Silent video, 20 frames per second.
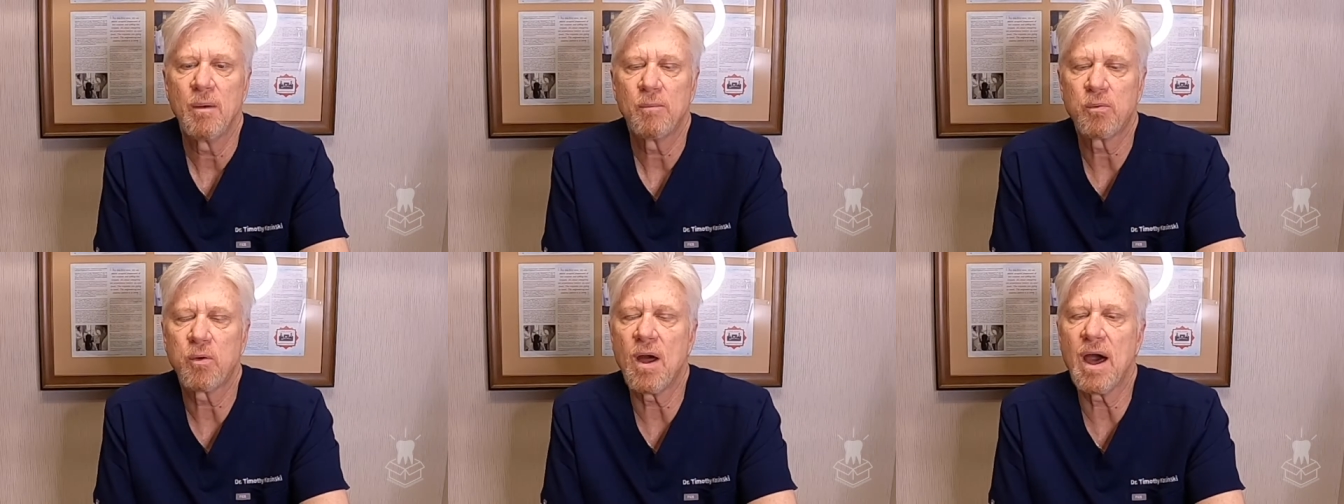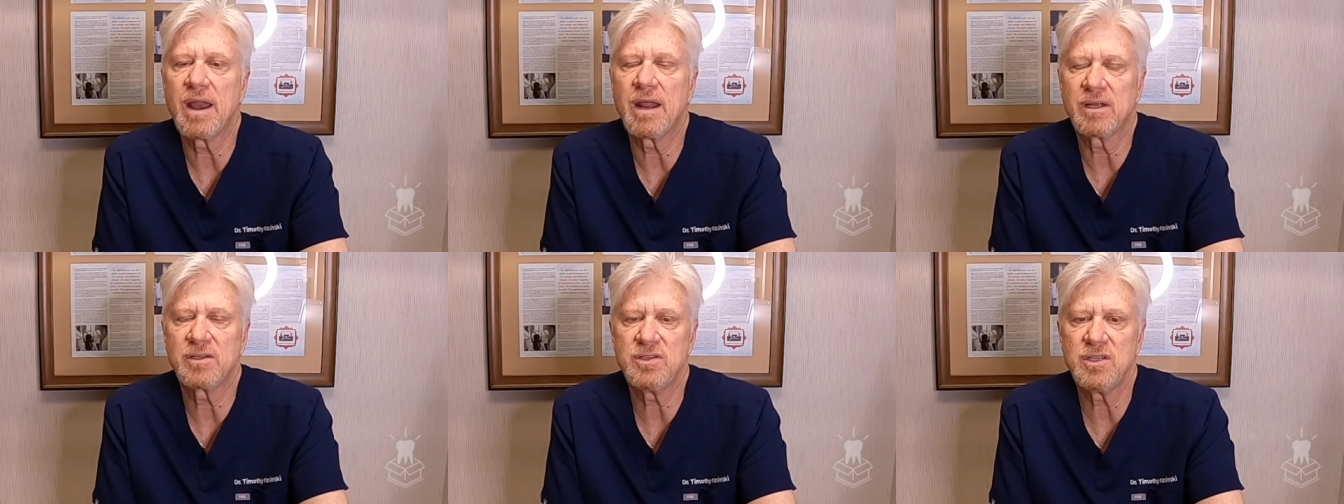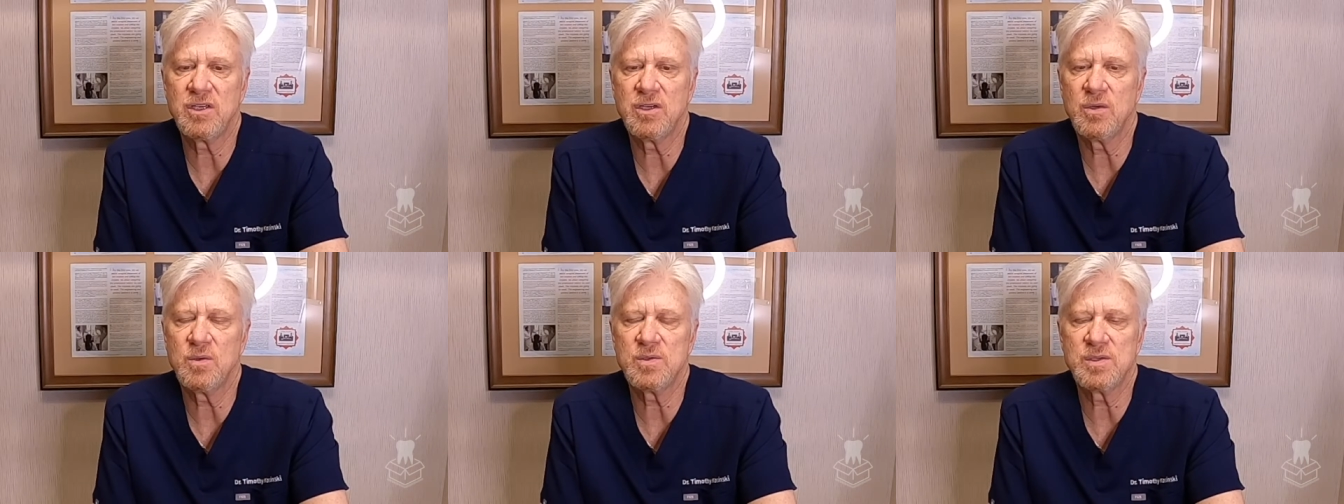product
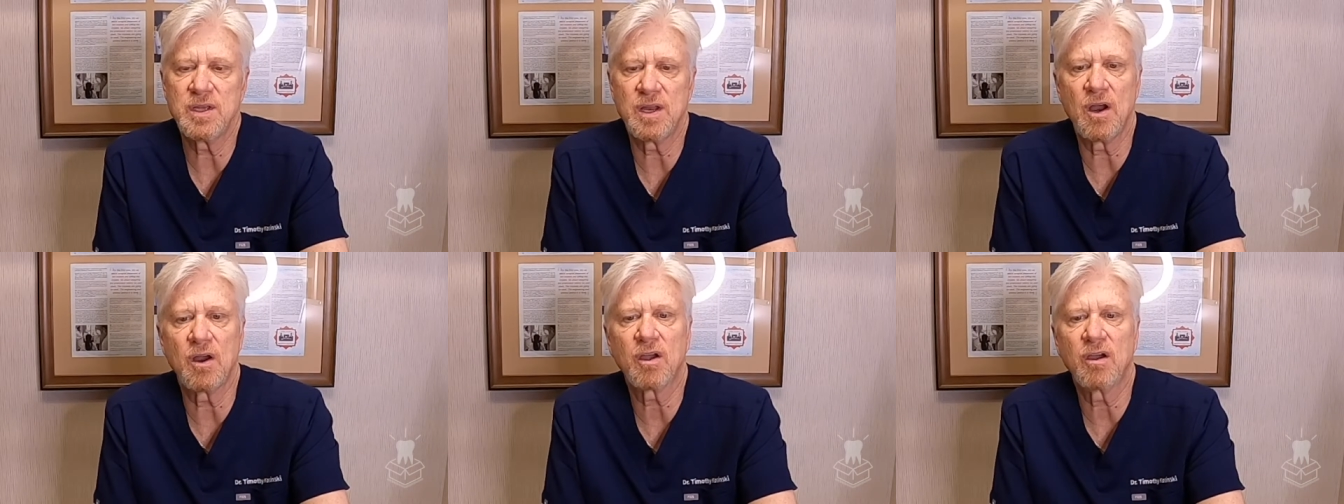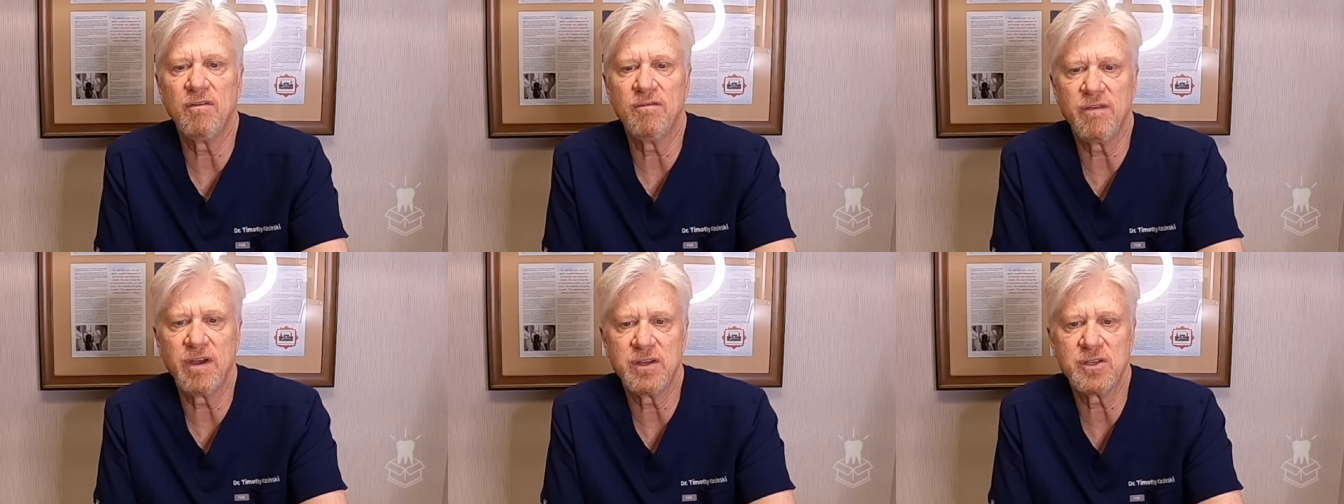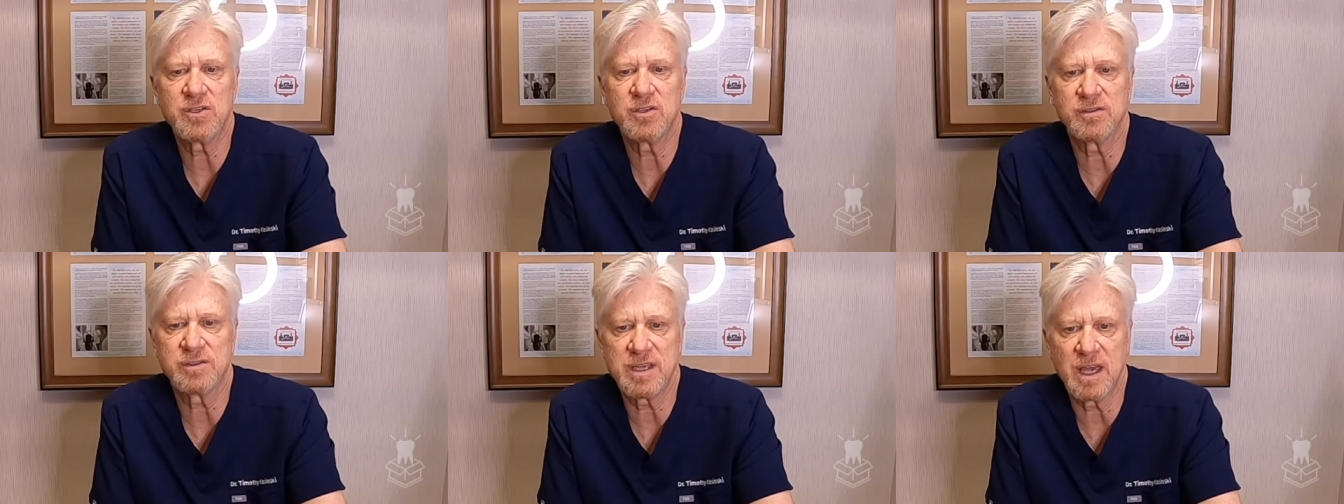to use than our
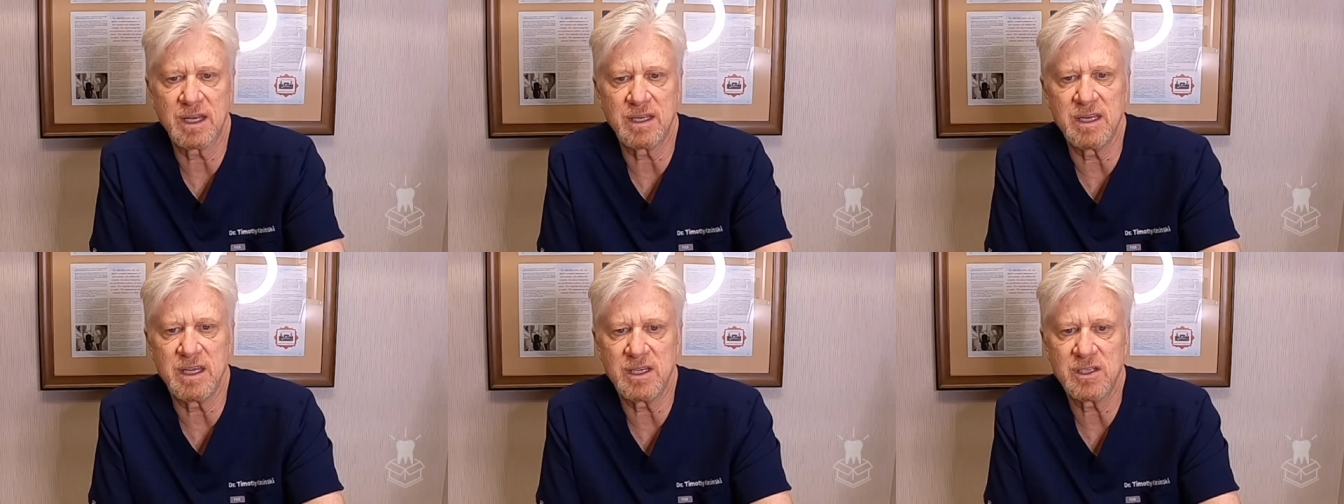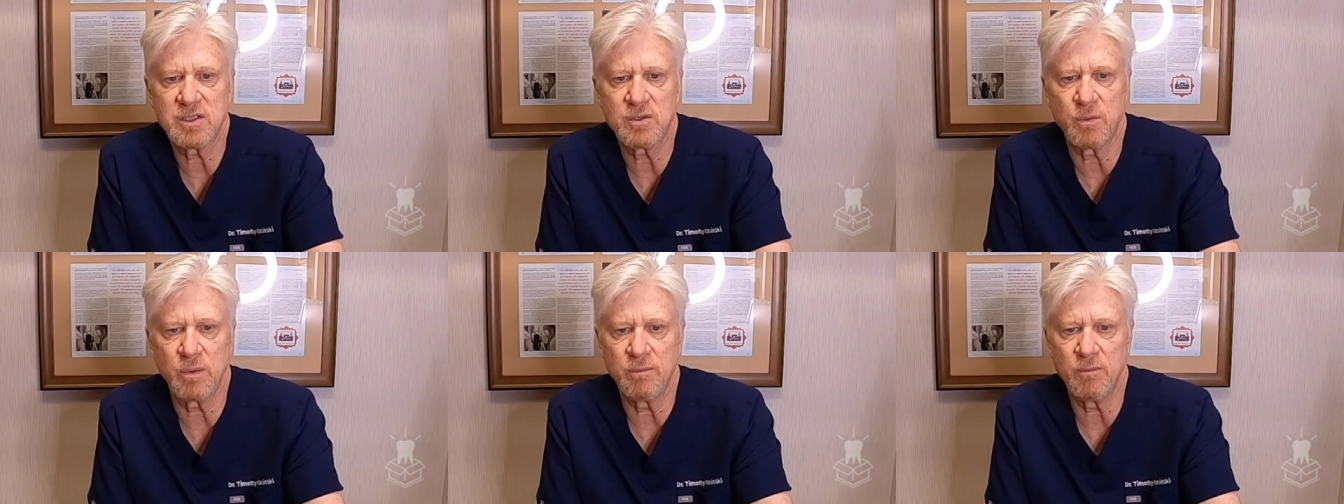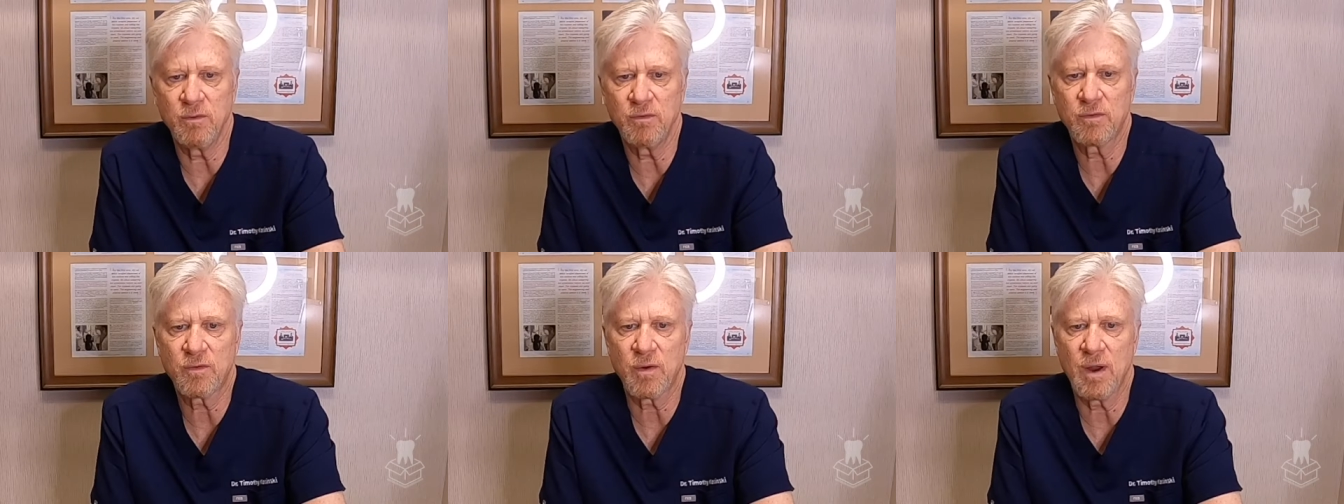conventional techniques to
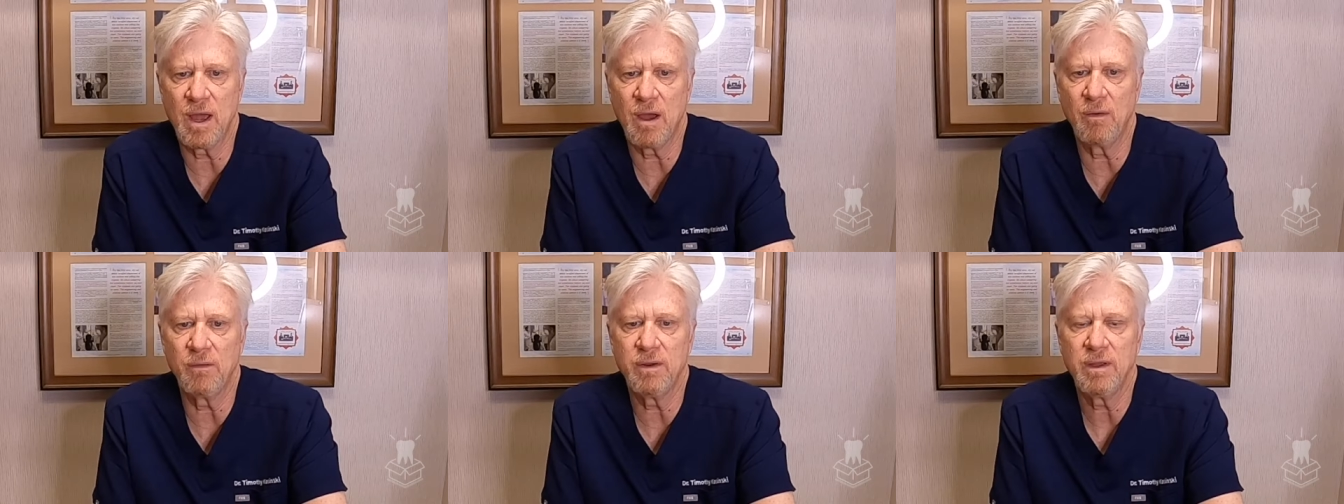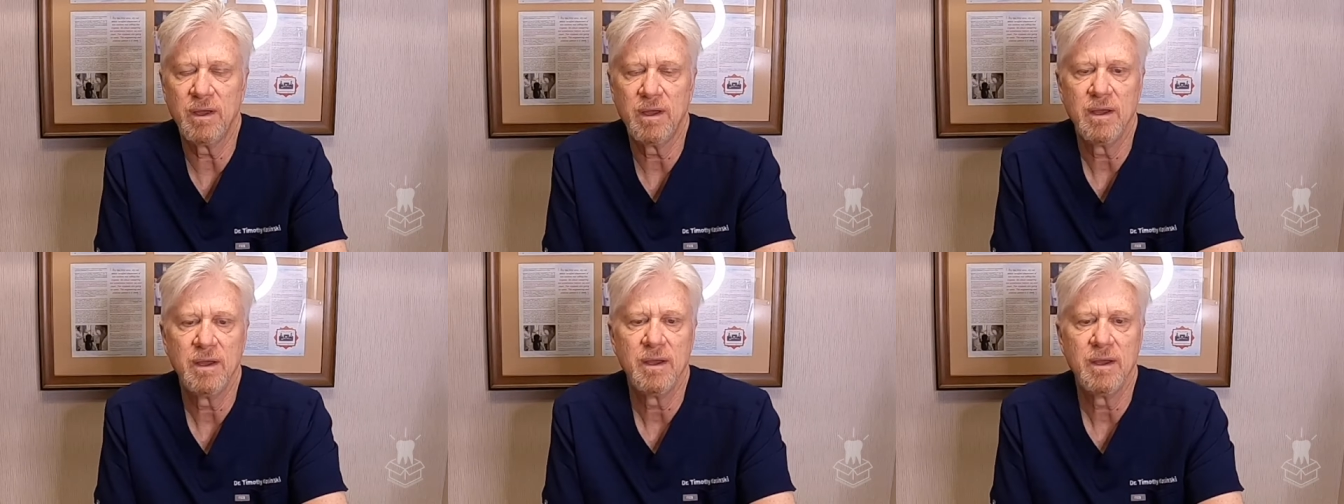remove crown.